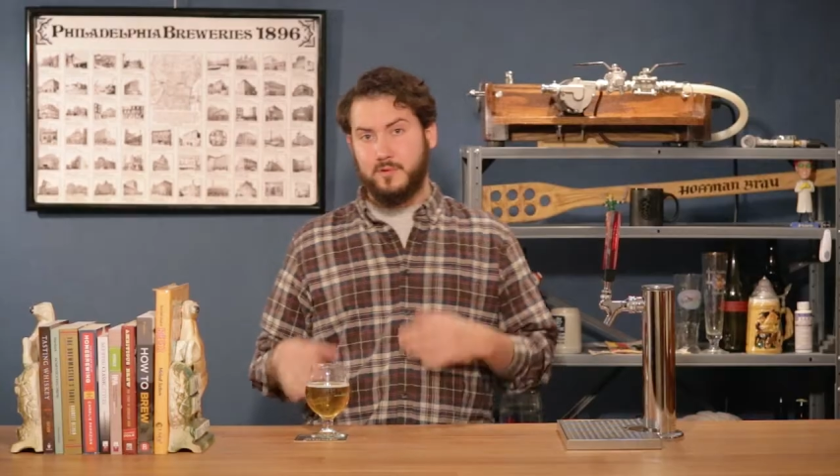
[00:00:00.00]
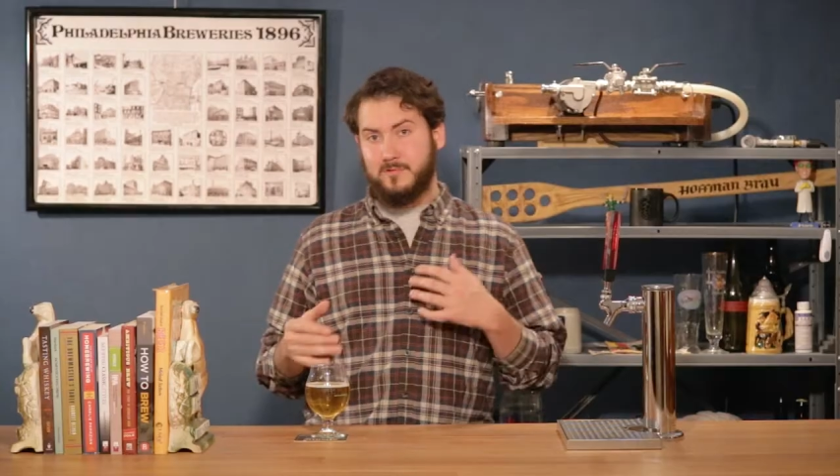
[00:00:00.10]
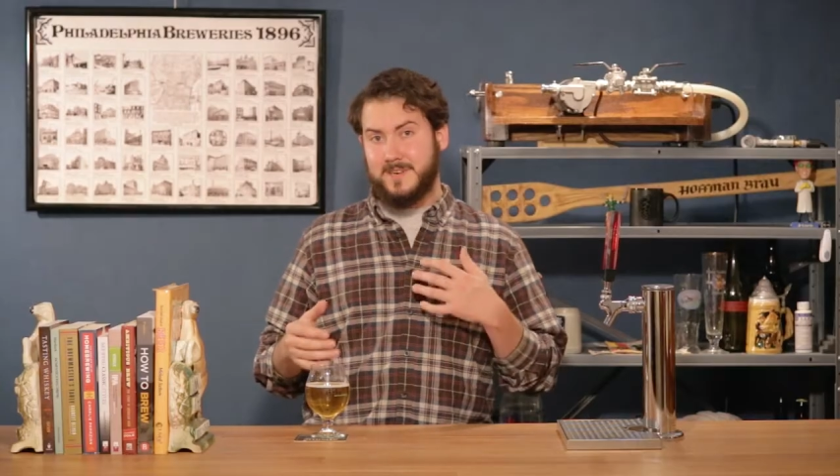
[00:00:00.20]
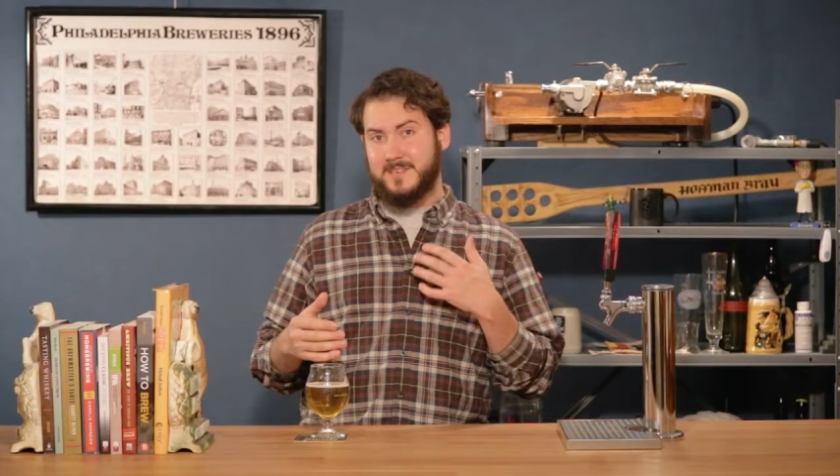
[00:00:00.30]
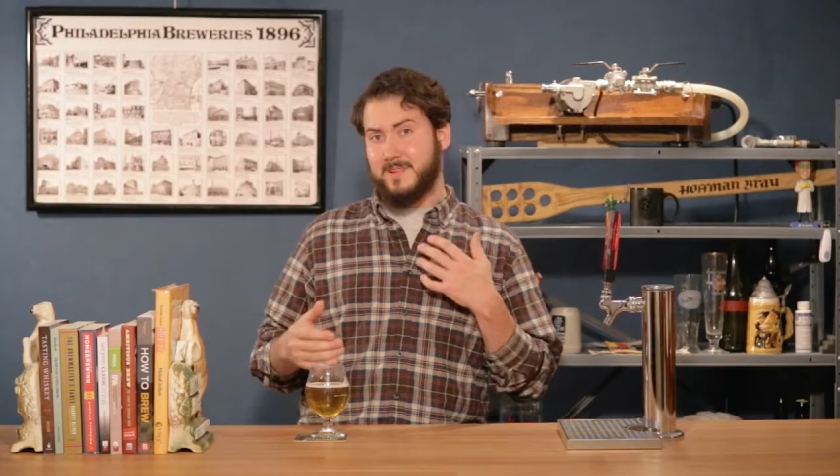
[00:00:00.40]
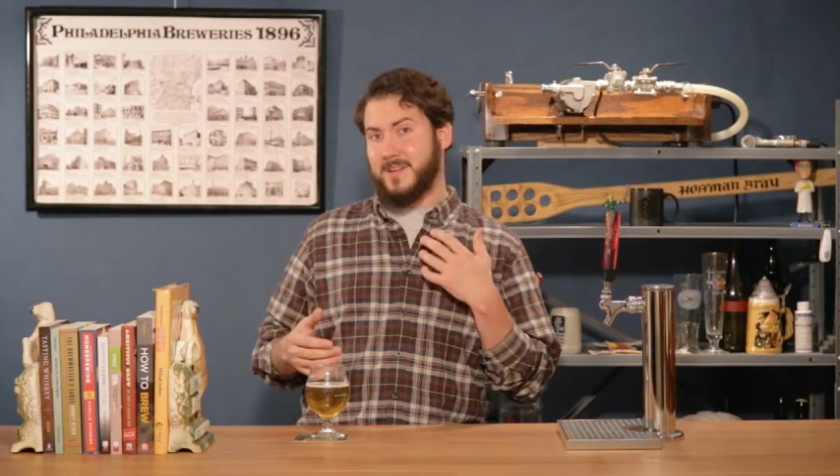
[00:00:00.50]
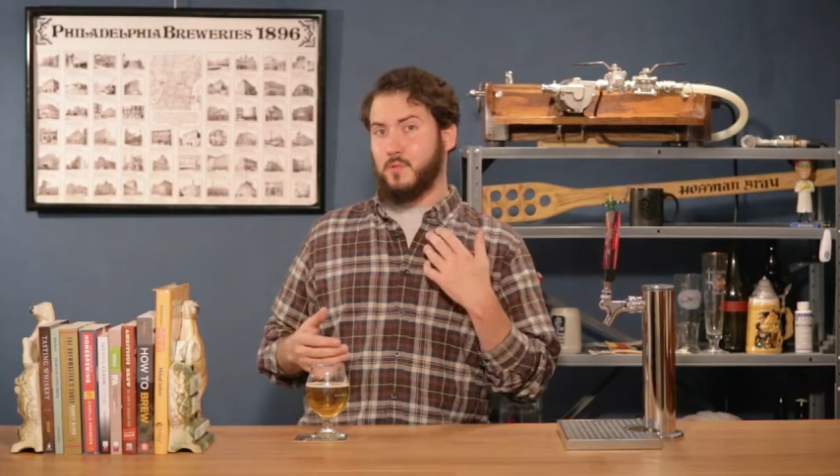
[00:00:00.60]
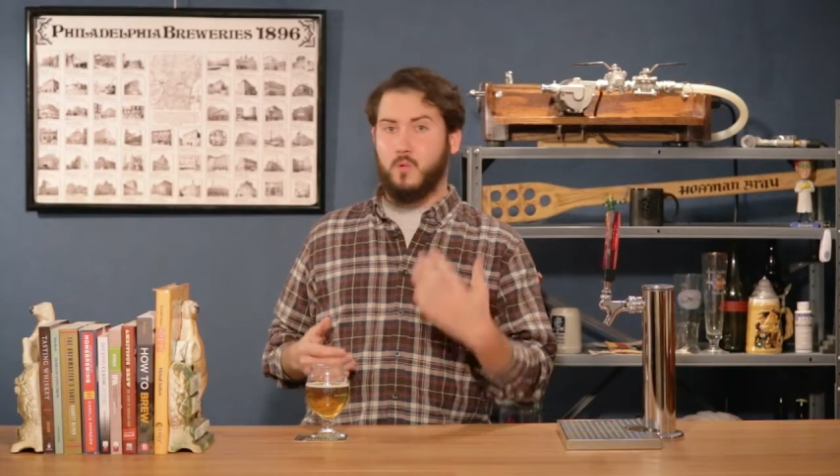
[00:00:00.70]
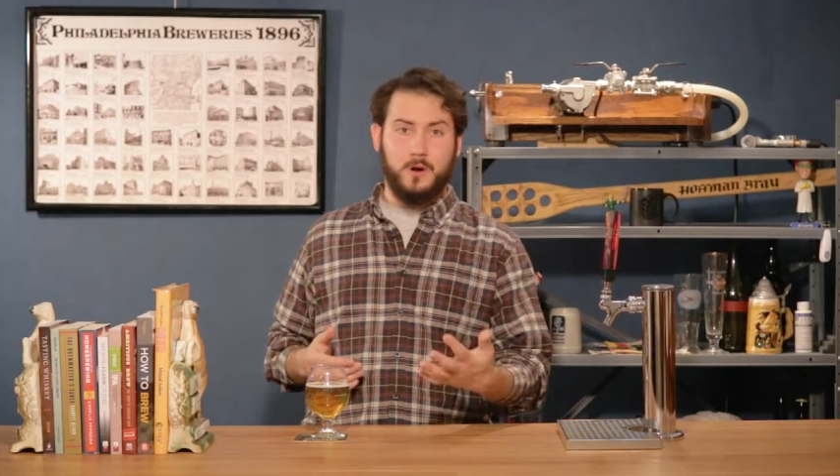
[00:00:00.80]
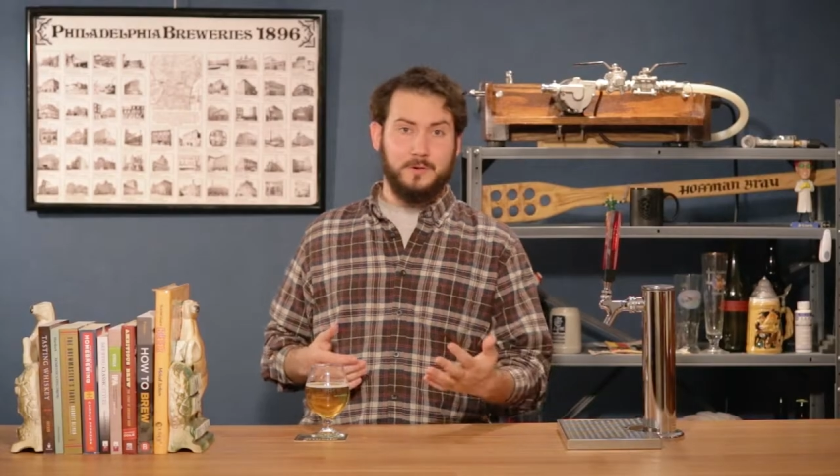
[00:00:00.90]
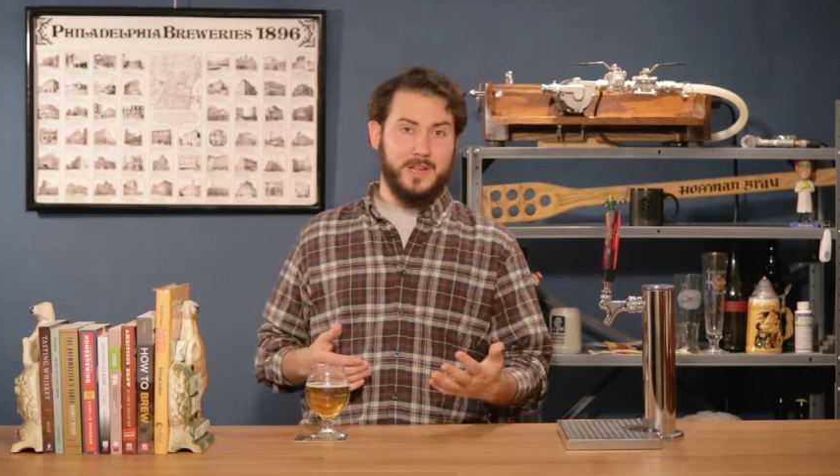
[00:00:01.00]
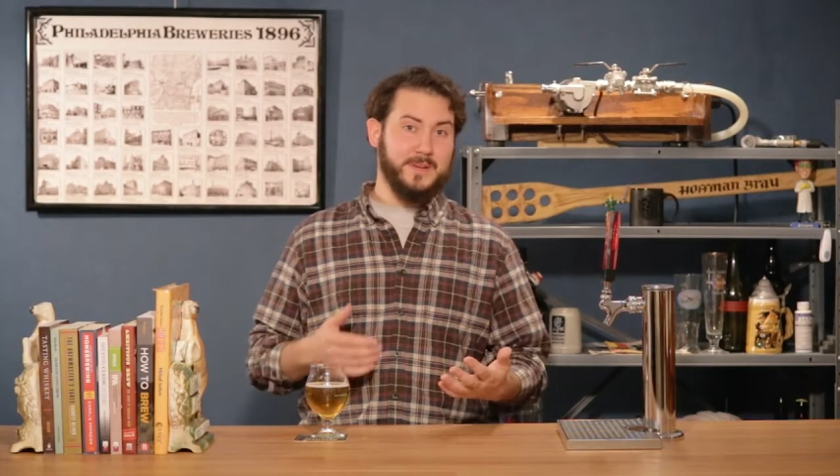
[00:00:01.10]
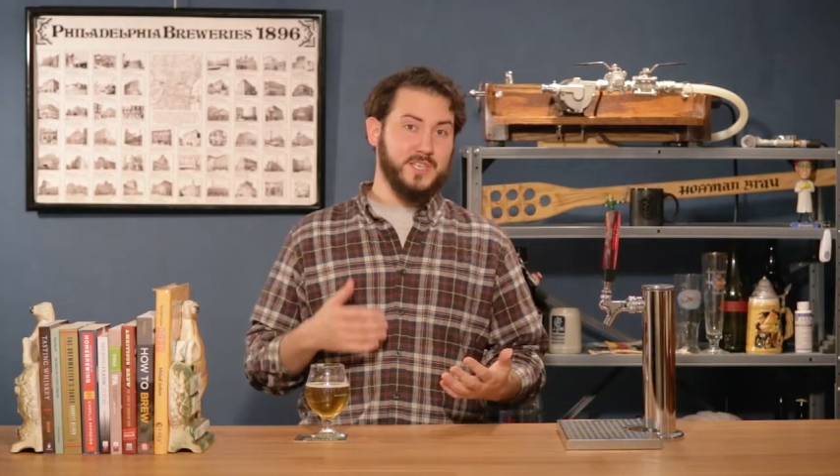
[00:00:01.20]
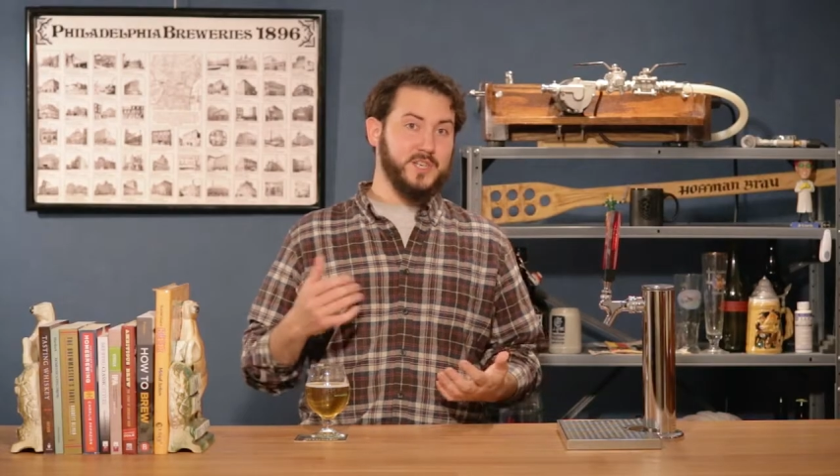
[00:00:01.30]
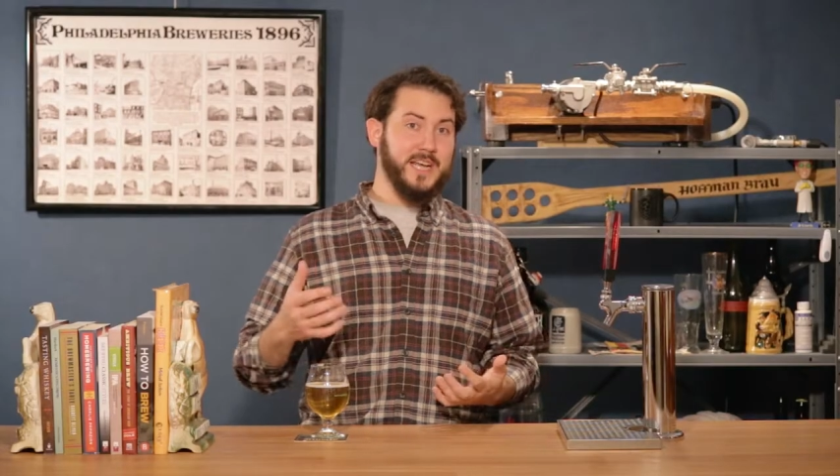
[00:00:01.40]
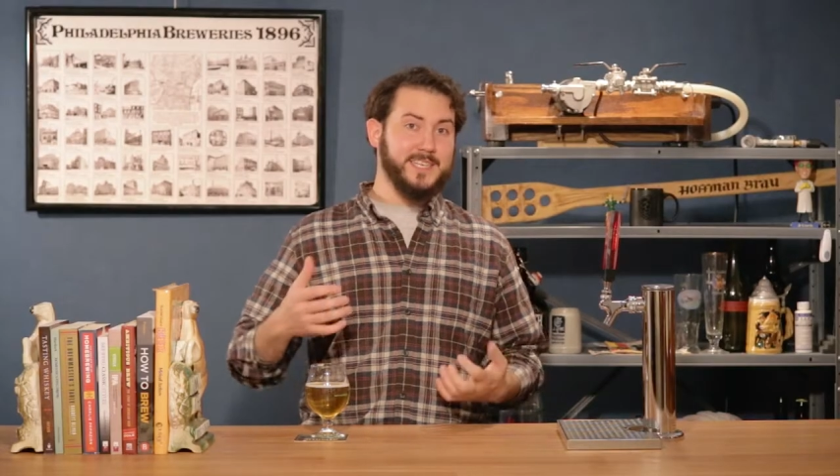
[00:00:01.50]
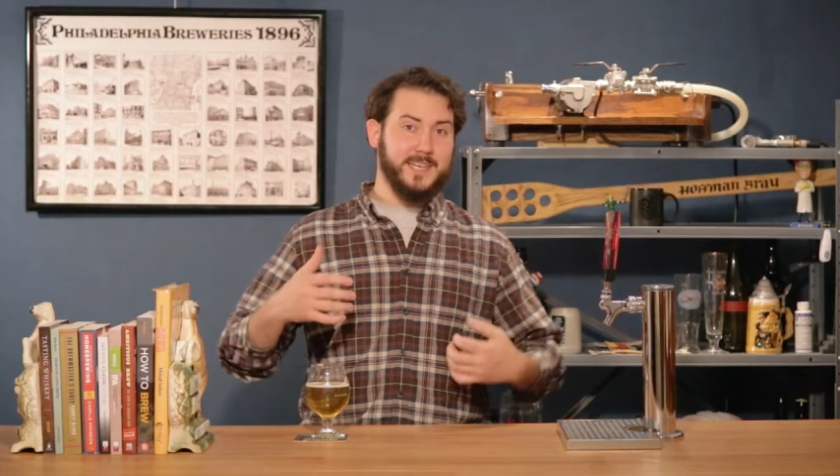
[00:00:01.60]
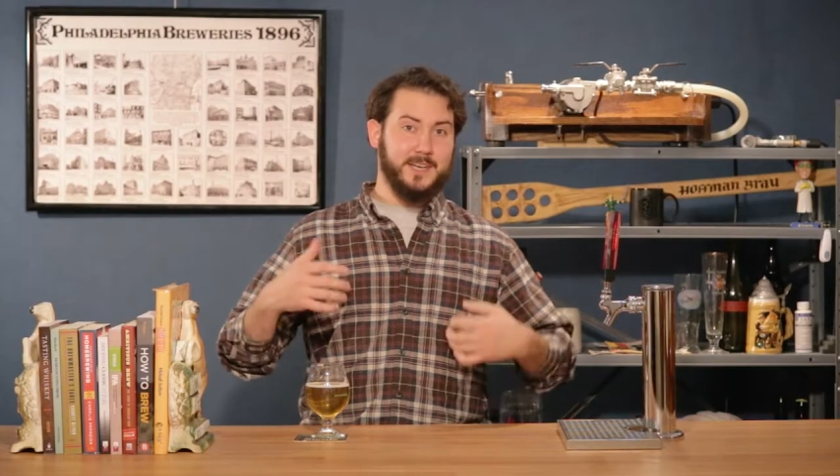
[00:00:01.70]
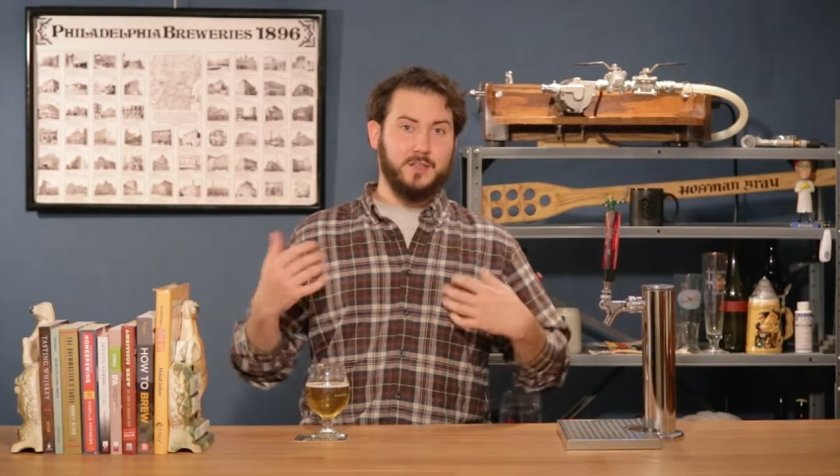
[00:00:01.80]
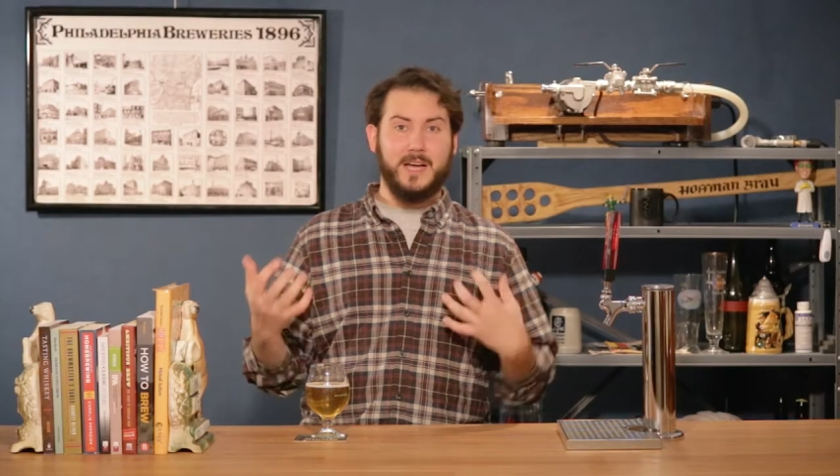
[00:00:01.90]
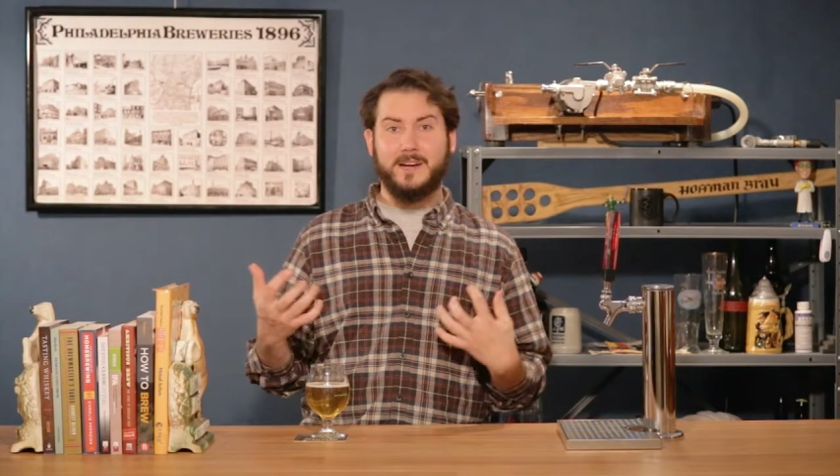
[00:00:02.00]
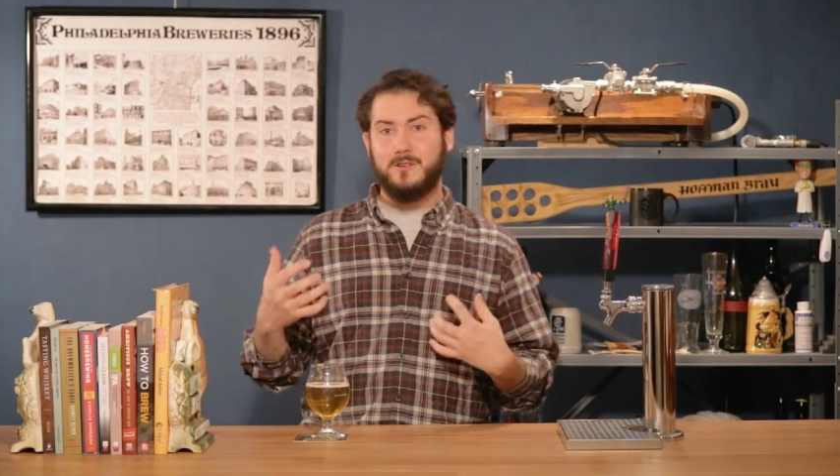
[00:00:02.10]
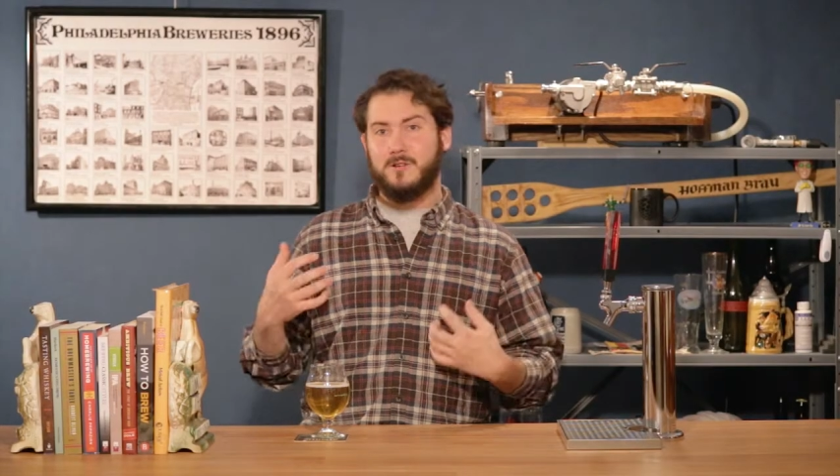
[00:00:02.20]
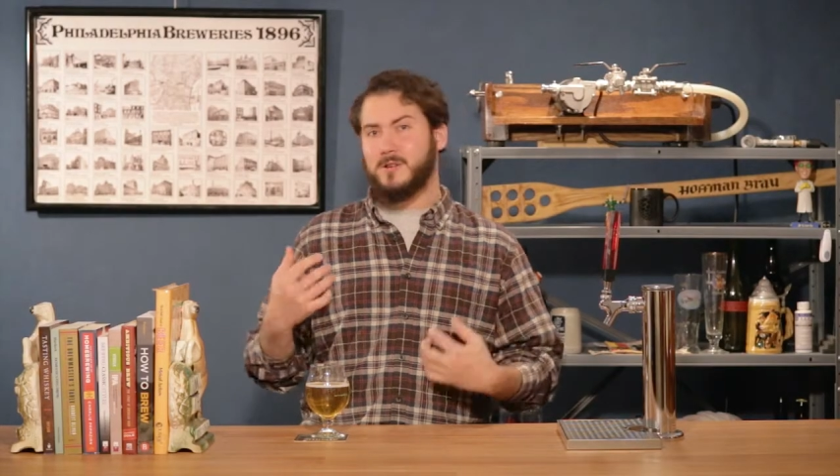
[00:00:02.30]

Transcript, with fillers: Breweries around the world had been chasing lighter,